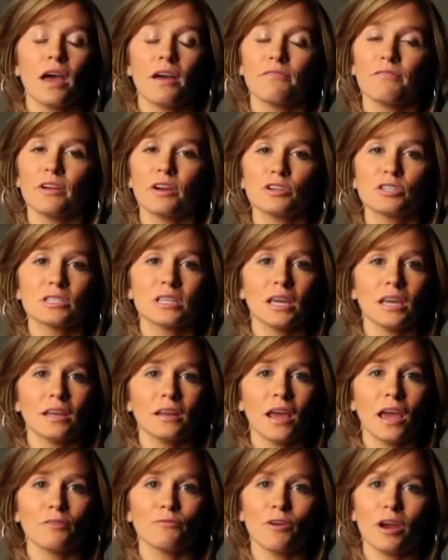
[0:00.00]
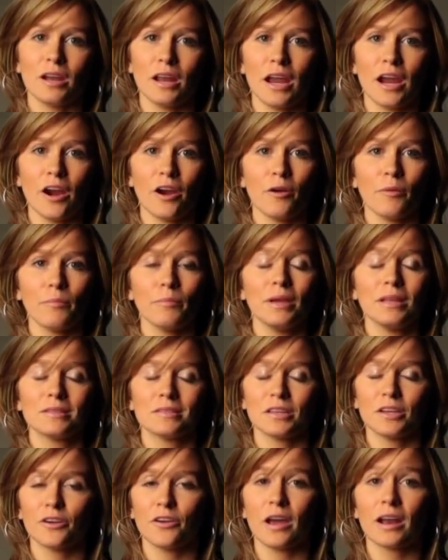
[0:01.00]
That fair skin and red hair
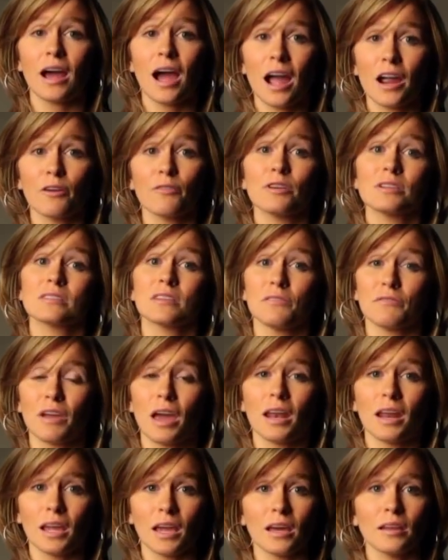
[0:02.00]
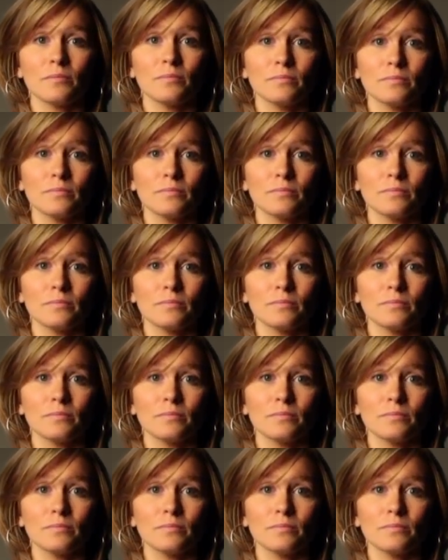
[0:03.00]
means that you're at a higher risk of getting it.